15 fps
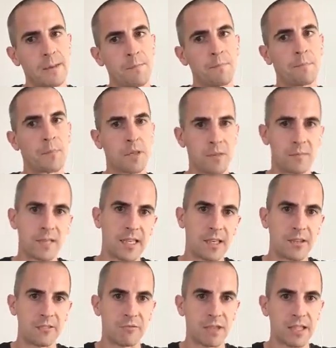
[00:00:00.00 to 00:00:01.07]
put them
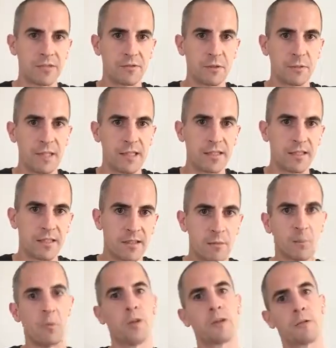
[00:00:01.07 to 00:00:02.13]
down and rest for a minute,
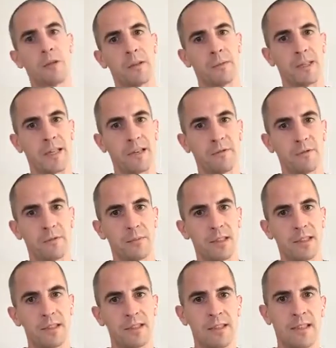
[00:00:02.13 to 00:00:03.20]
walk with them again for a
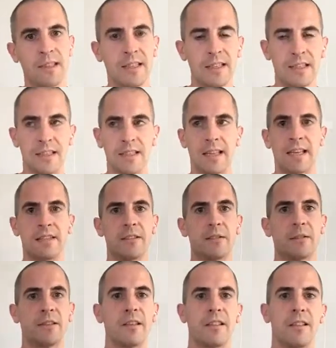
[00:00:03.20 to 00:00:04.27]
minute, and then do
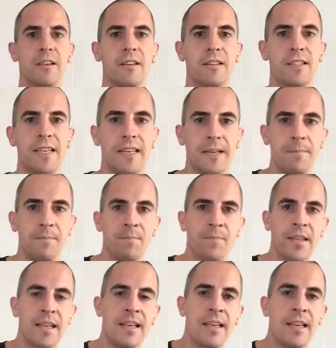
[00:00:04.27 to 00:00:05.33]
it a third time.
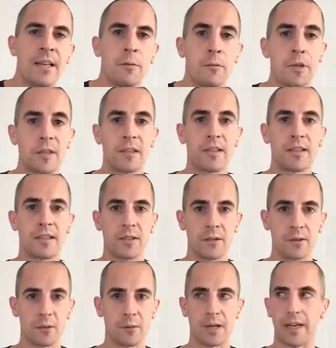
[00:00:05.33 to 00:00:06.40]
We could
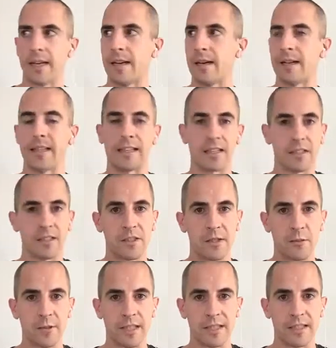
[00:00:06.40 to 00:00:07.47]
do like a
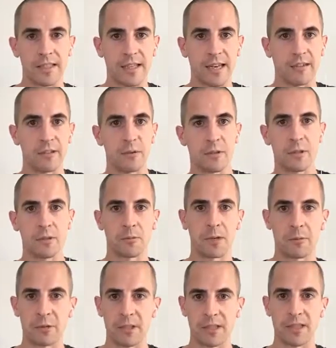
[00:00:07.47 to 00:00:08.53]
suitcase carry, which is where
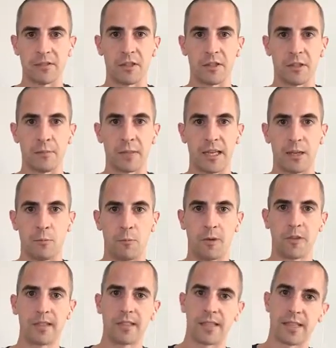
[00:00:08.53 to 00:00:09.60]
we just have the dumbbell on
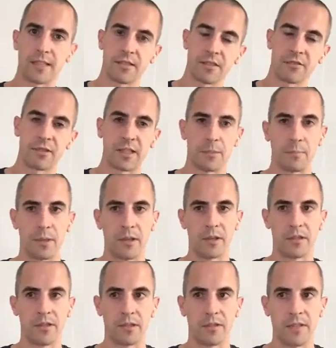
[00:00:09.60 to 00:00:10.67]
one side that's trying to pull
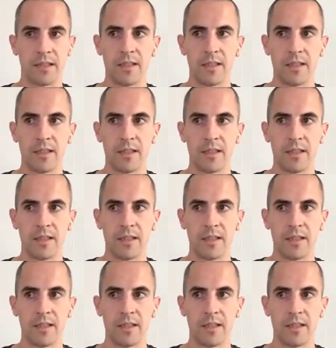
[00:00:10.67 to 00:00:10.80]
us over.